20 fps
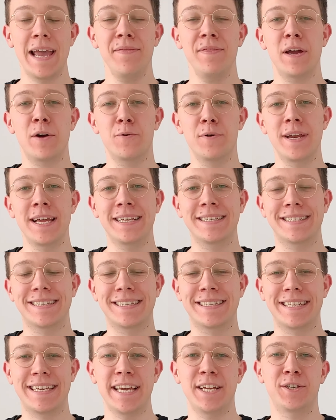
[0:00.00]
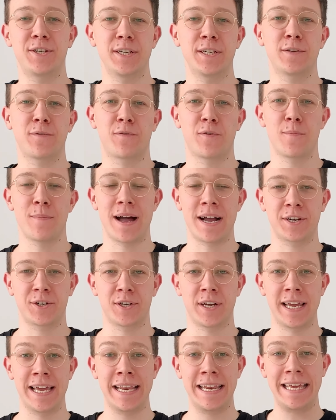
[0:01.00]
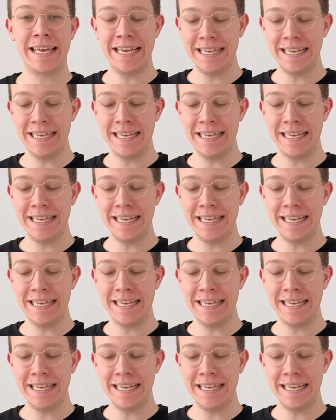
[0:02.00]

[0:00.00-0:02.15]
our next sketch is from Akshay, and he